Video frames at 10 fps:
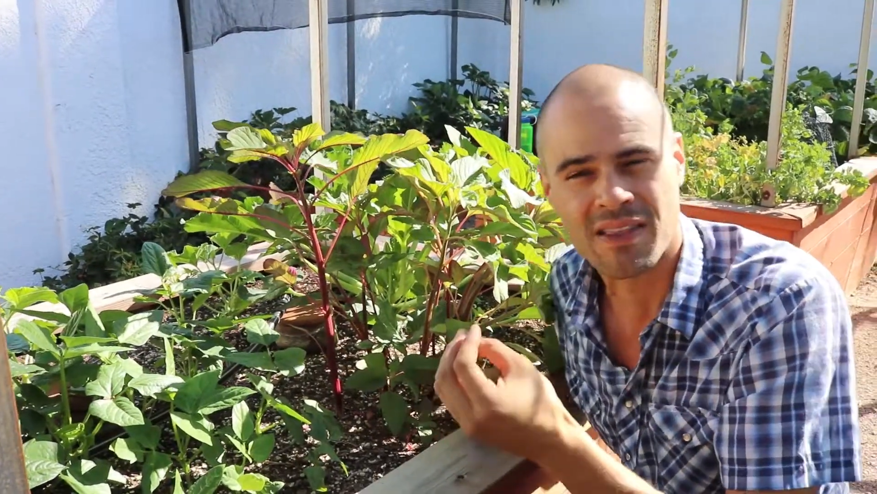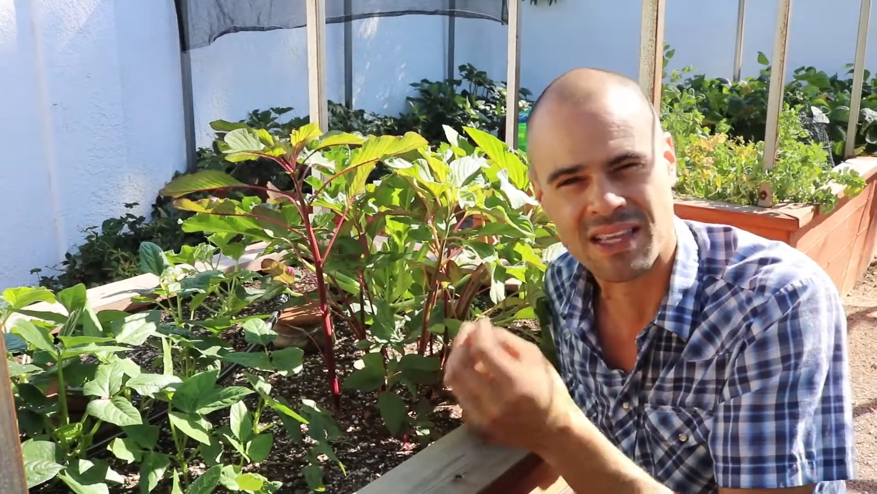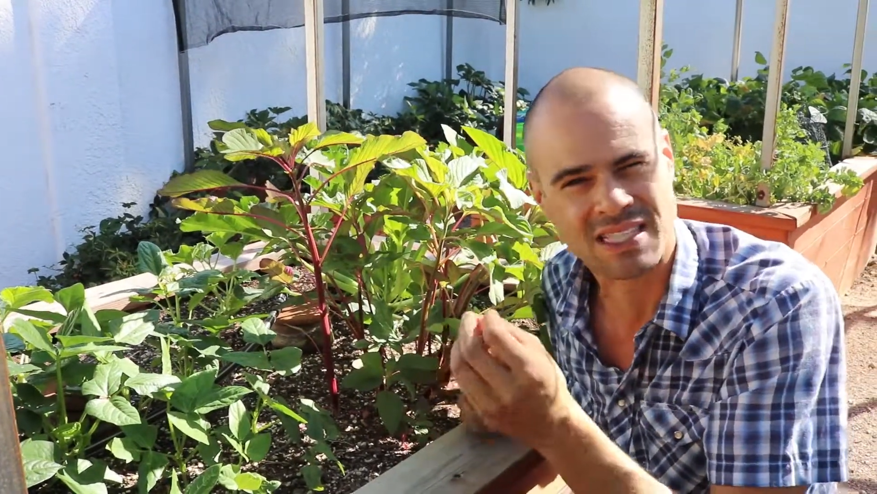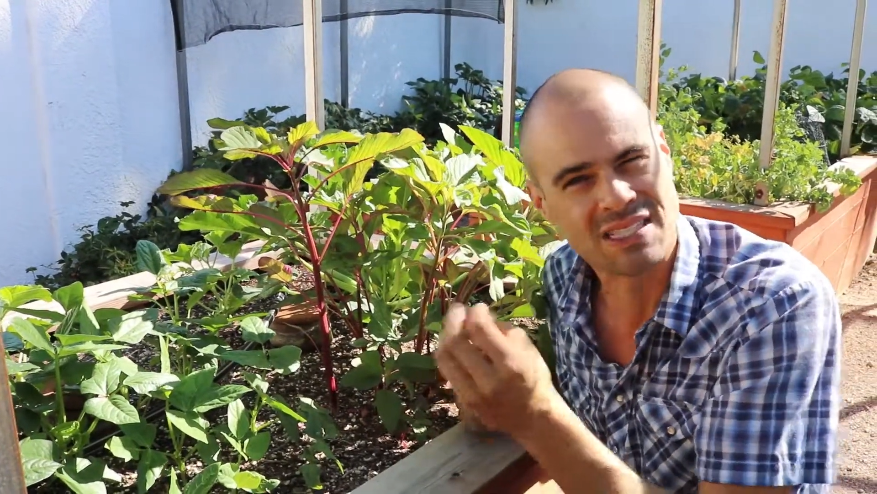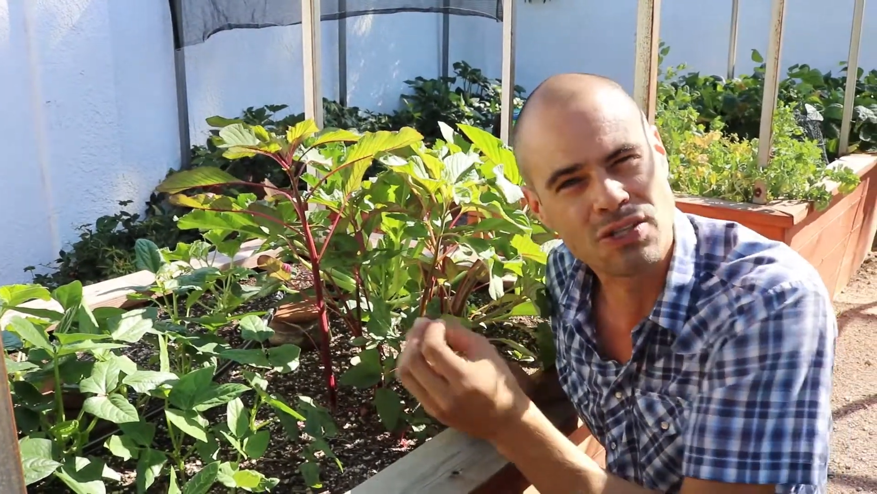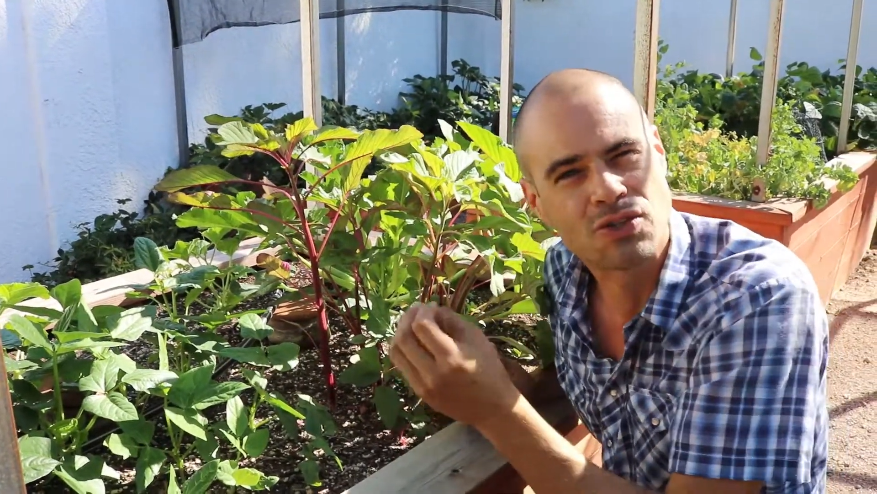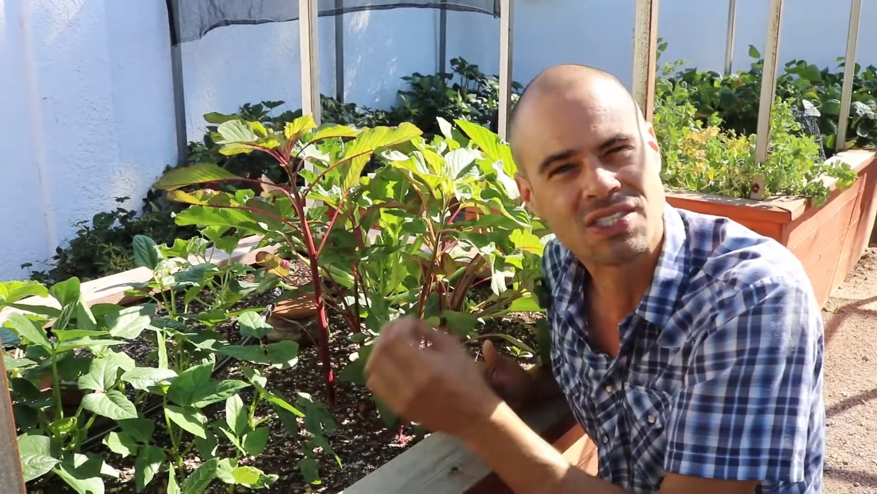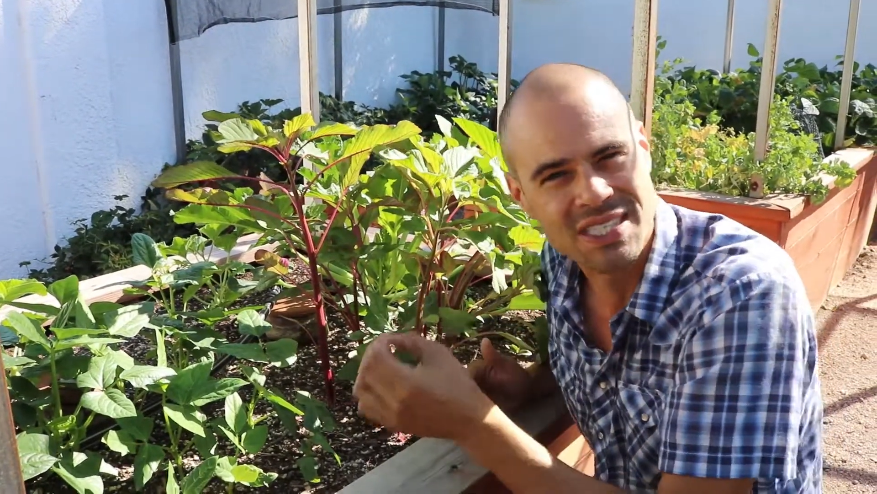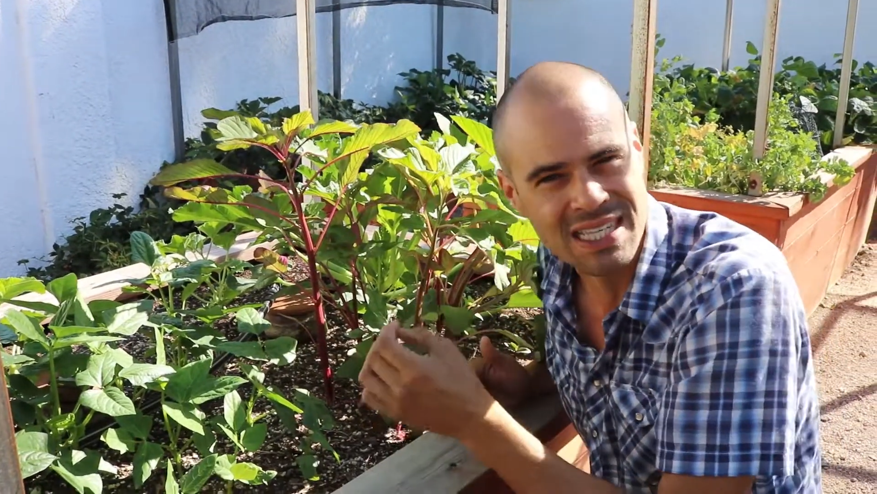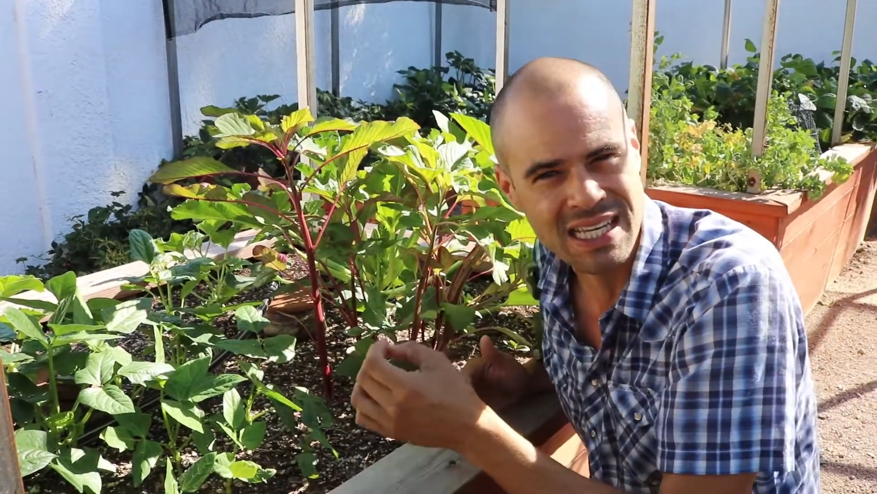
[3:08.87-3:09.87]
these little
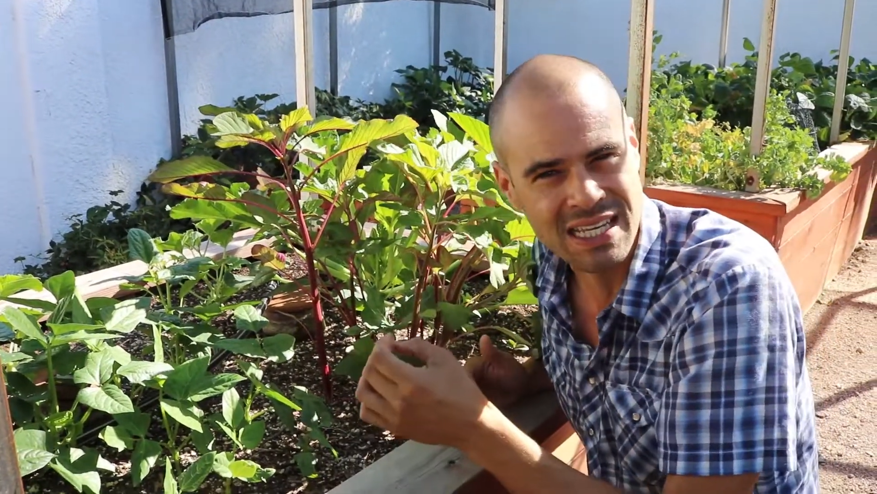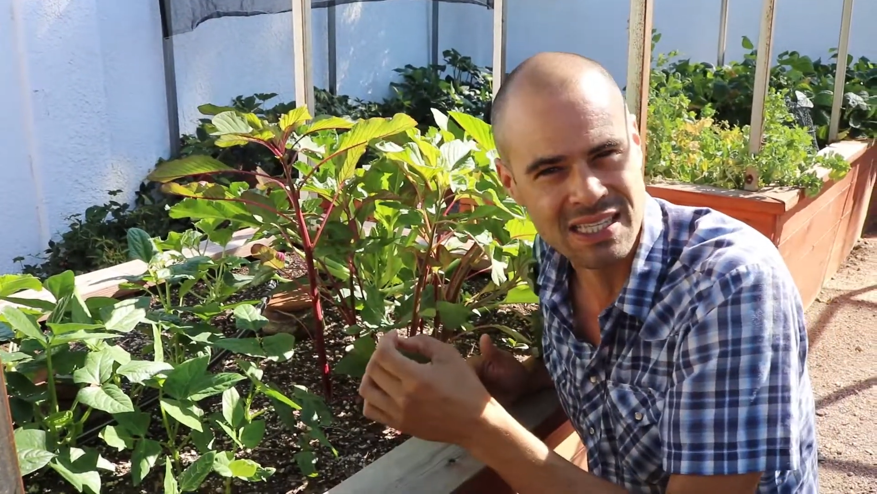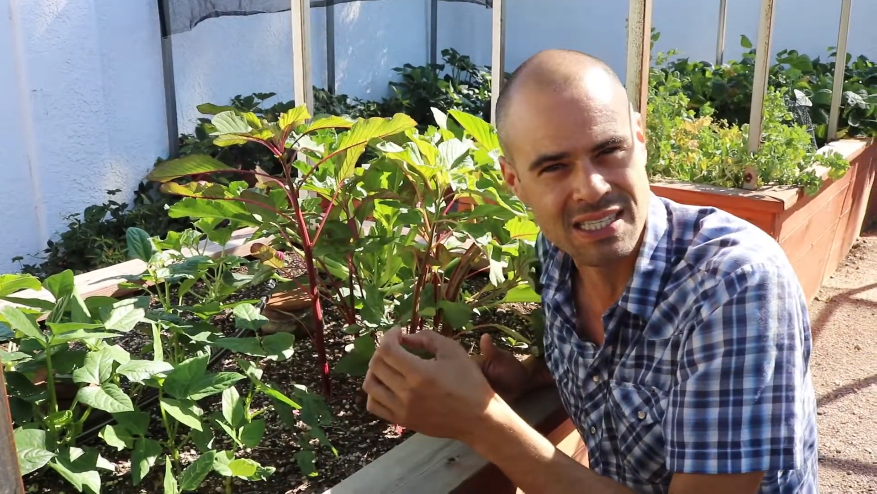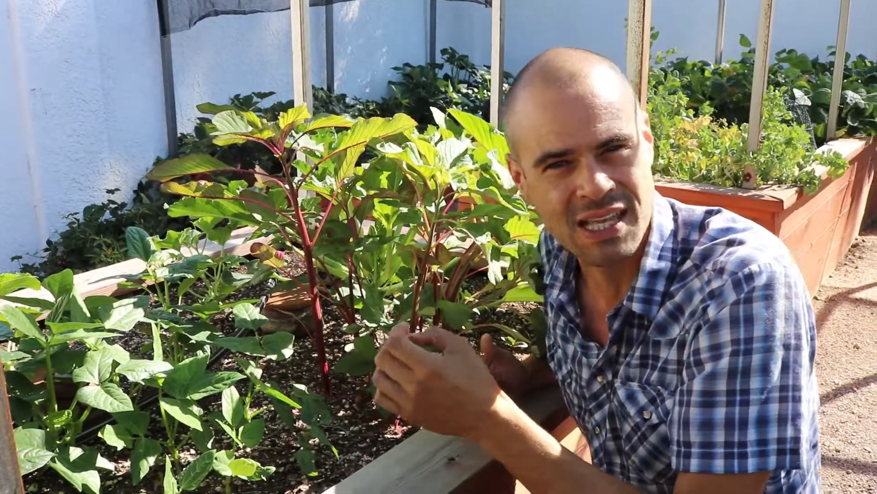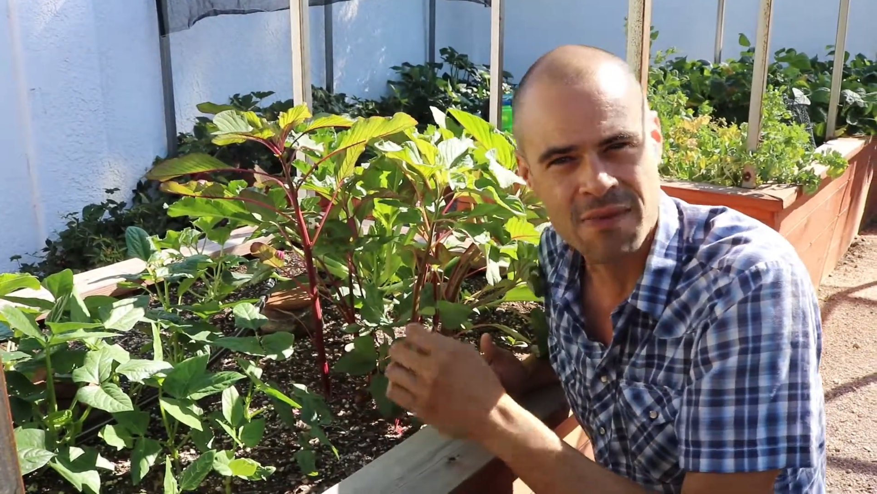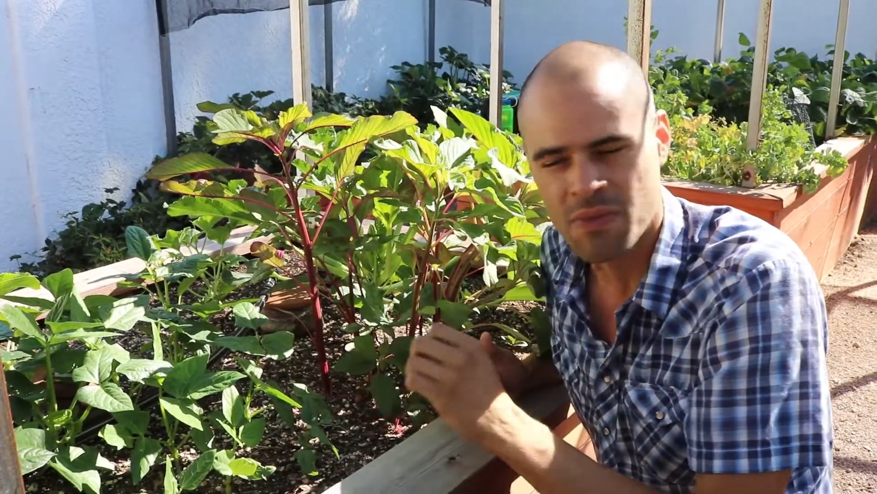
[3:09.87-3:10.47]
seeds